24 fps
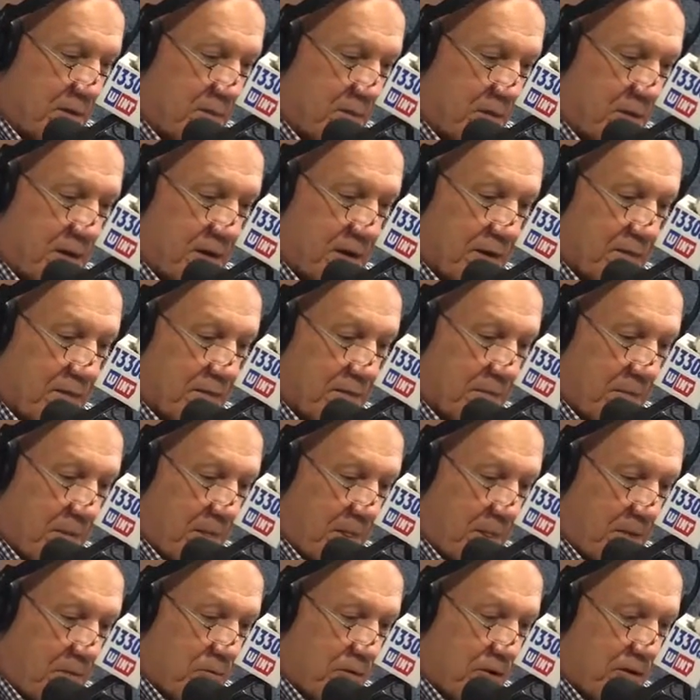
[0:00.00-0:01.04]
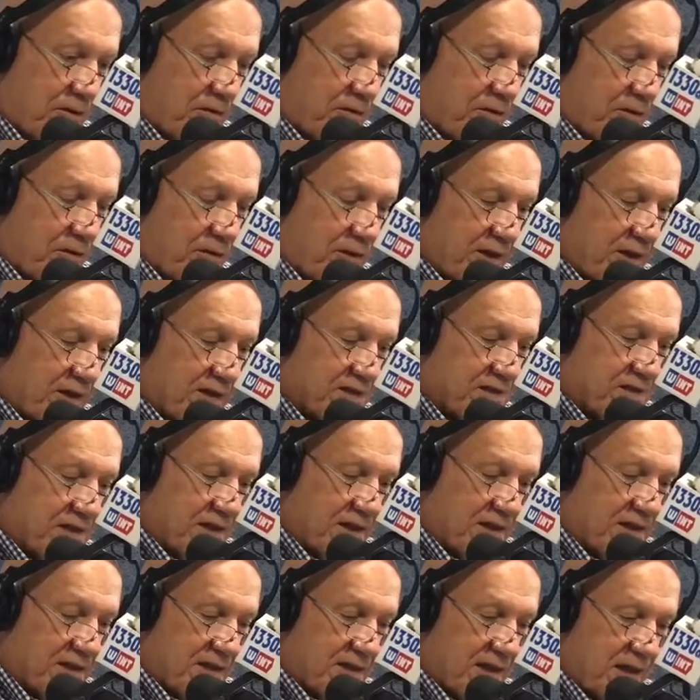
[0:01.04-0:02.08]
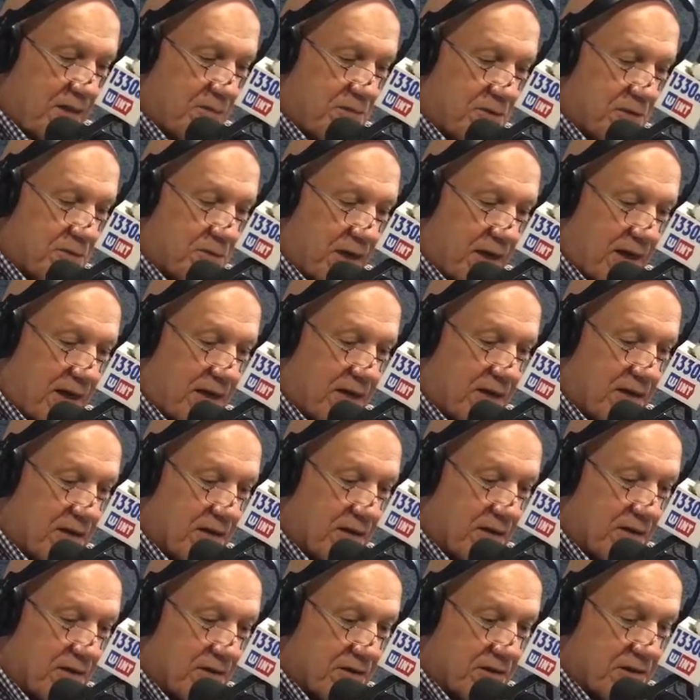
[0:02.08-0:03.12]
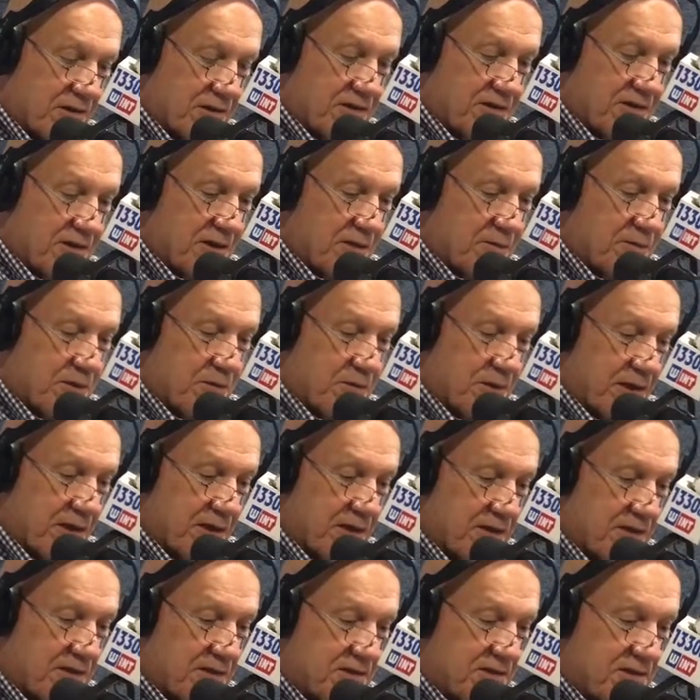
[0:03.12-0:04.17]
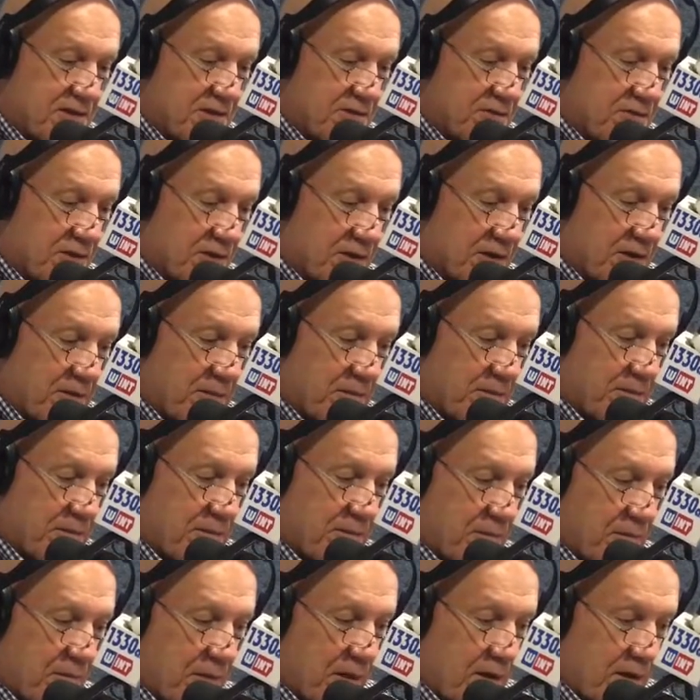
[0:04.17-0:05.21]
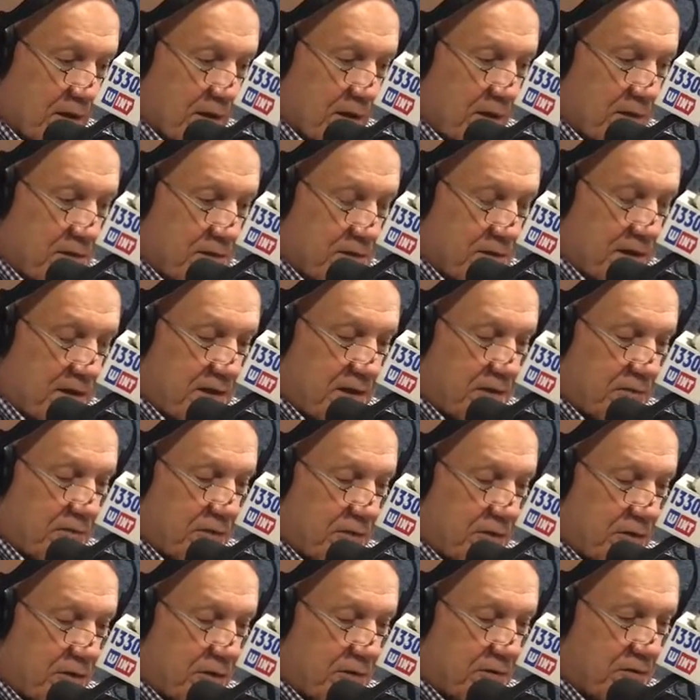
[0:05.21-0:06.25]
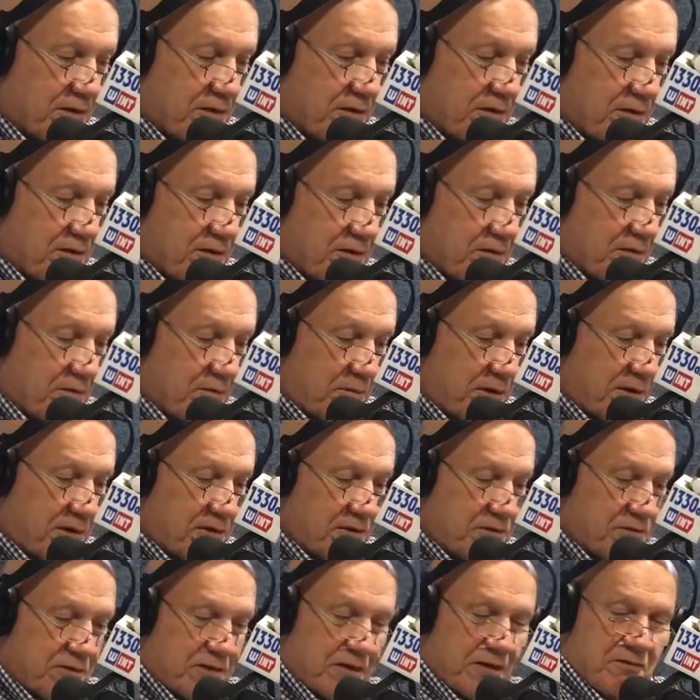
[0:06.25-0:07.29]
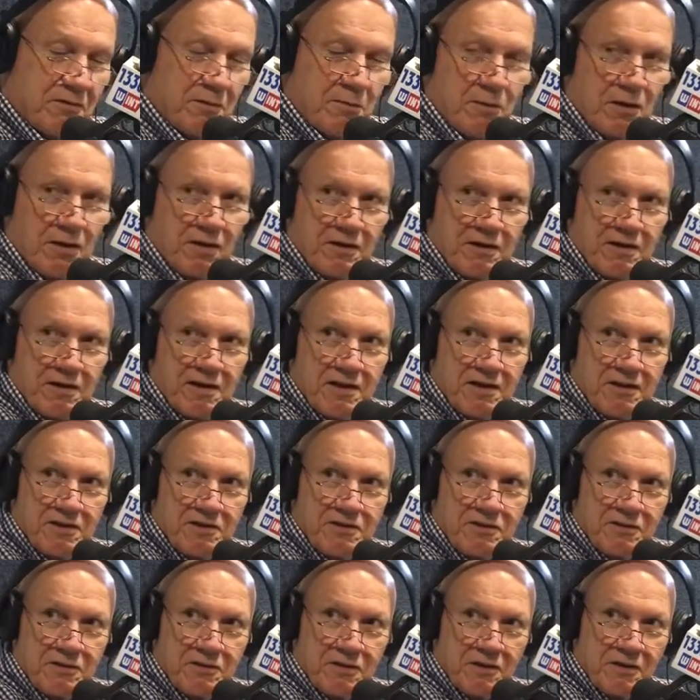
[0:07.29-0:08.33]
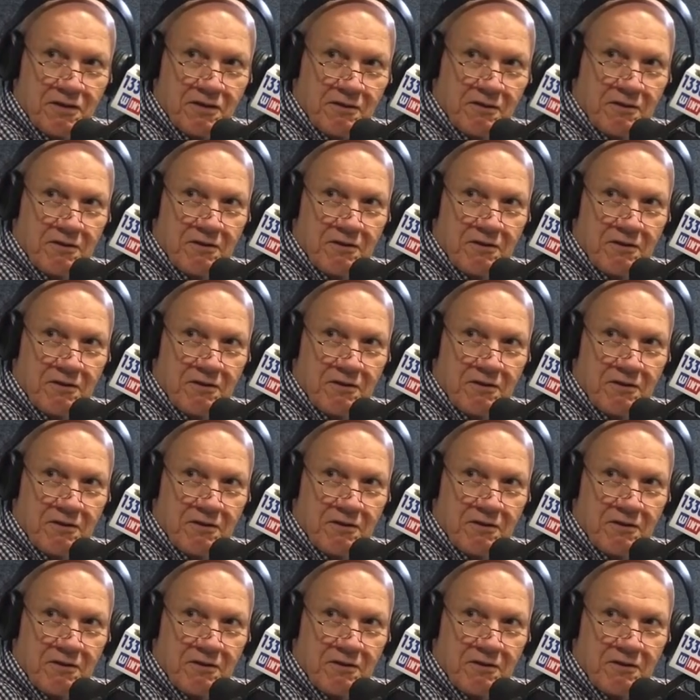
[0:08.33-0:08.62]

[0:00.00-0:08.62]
But one of the things that came to mind here and does come to mind continually is I never heard of it because we have a marketing issue here